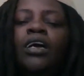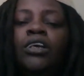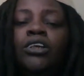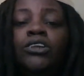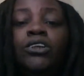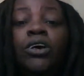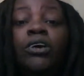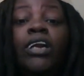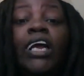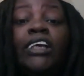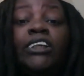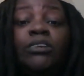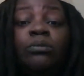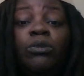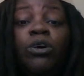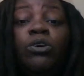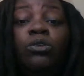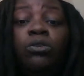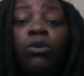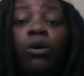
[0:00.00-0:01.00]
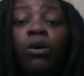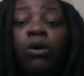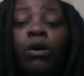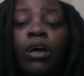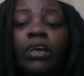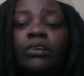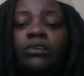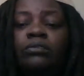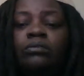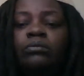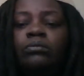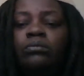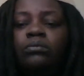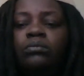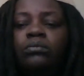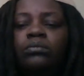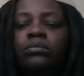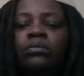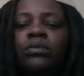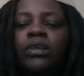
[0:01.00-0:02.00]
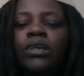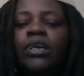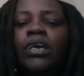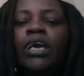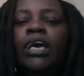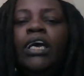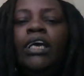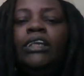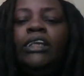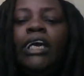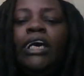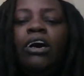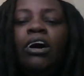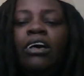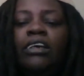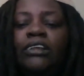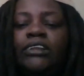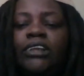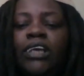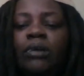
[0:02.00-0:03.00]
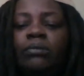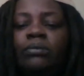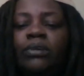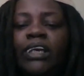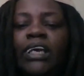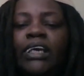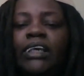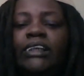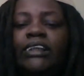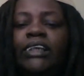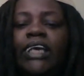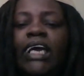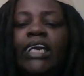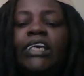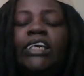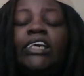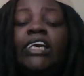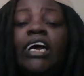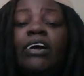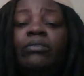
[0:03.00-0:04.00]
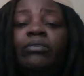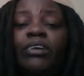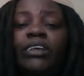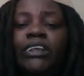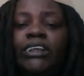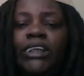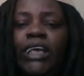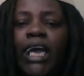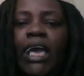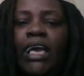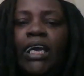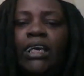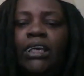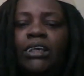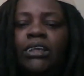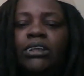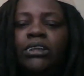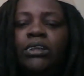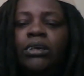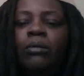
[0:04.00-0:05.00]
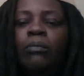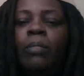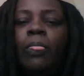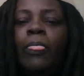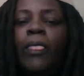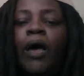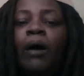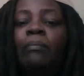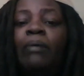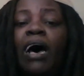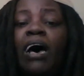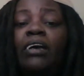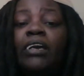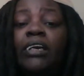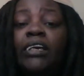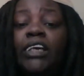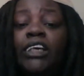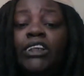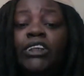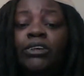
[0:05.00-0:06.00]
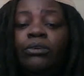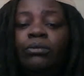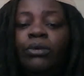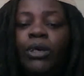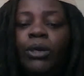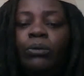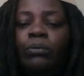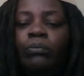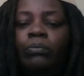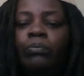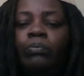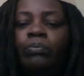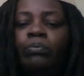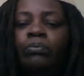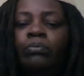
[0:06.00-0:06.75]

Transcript: So let's move on. There are some things that never change about an interview.